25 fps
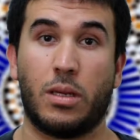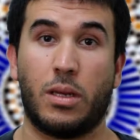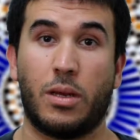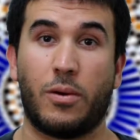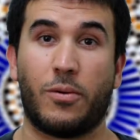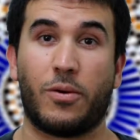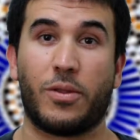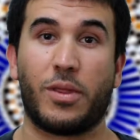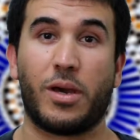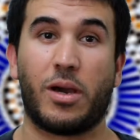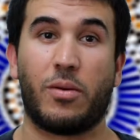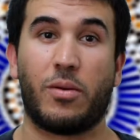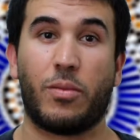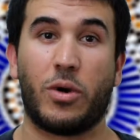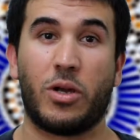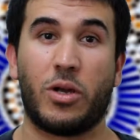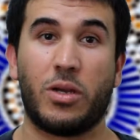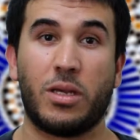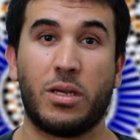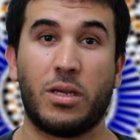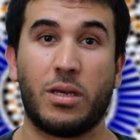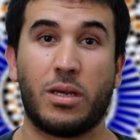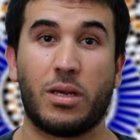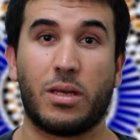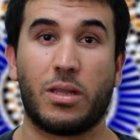Without
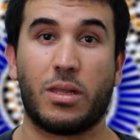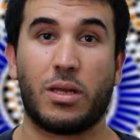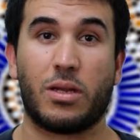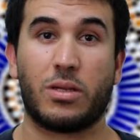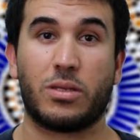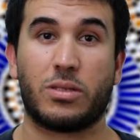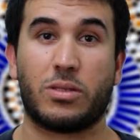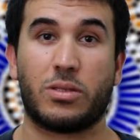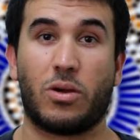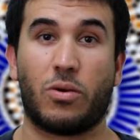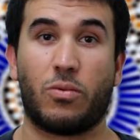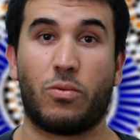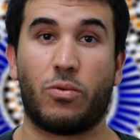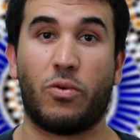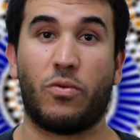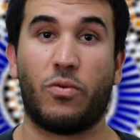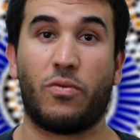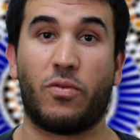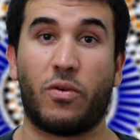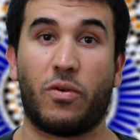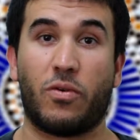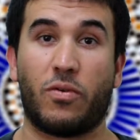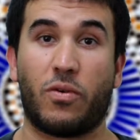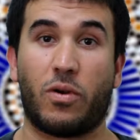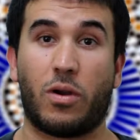money, there is no roof
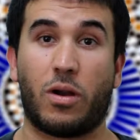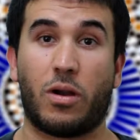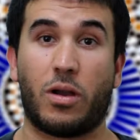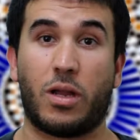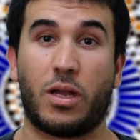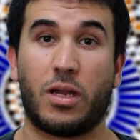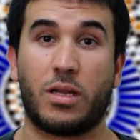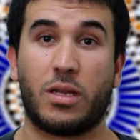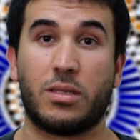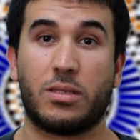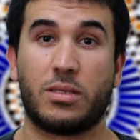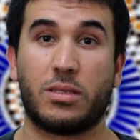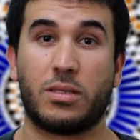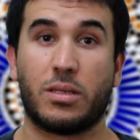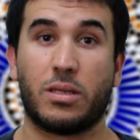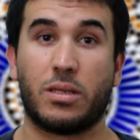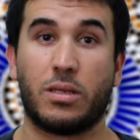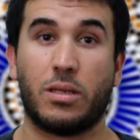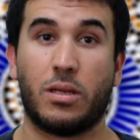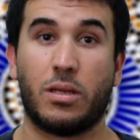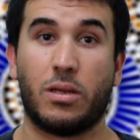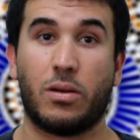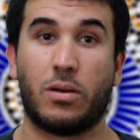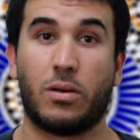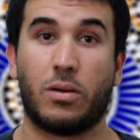over our heads.
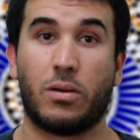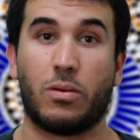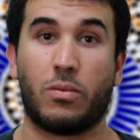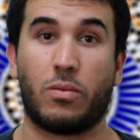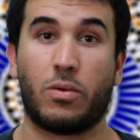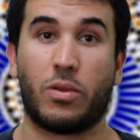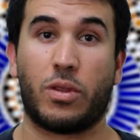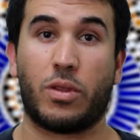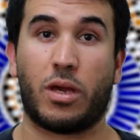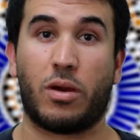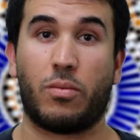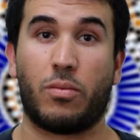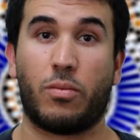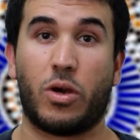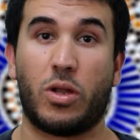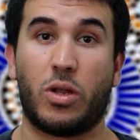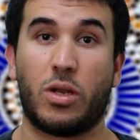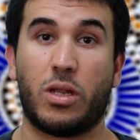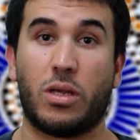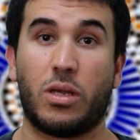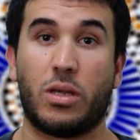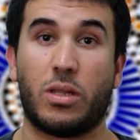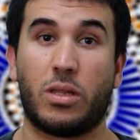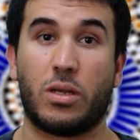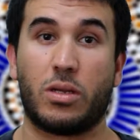Without
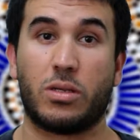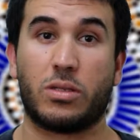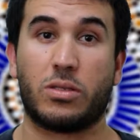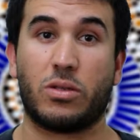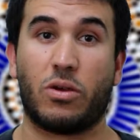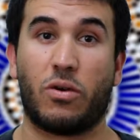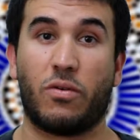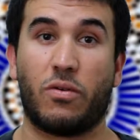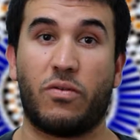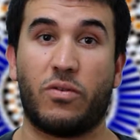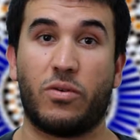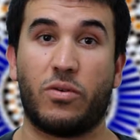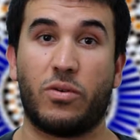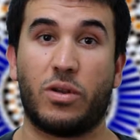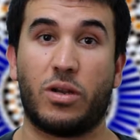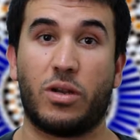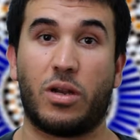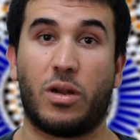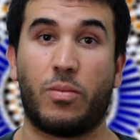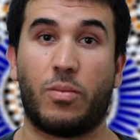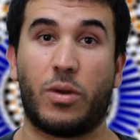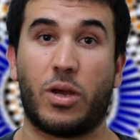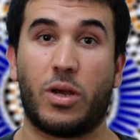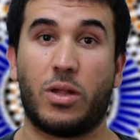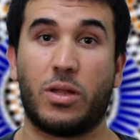money, there is no food in our
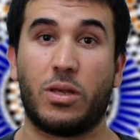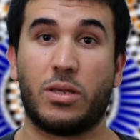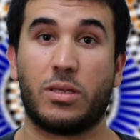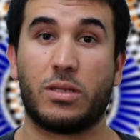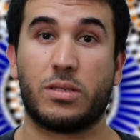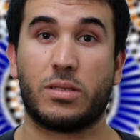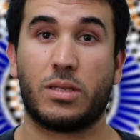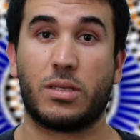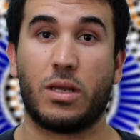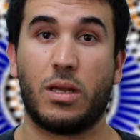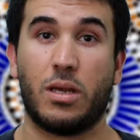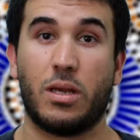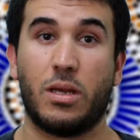bellies.